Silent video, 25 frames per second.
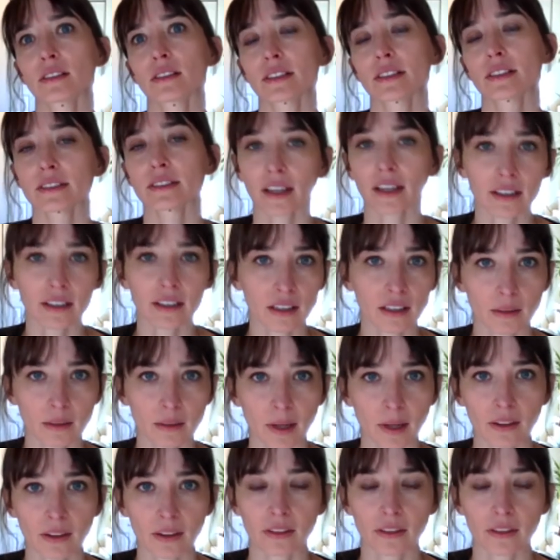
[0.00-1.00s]
excited
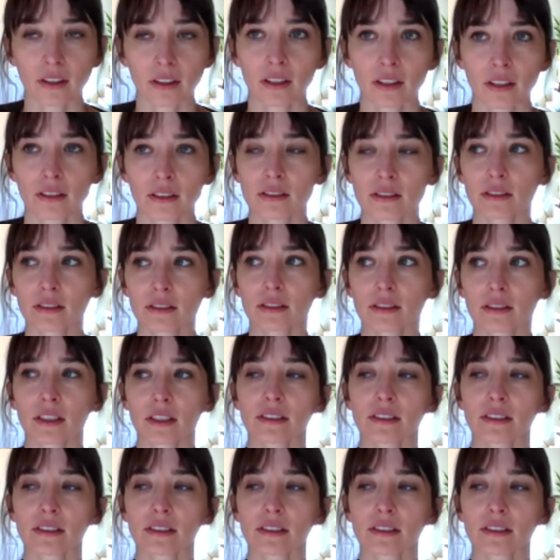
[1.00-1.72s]
about things,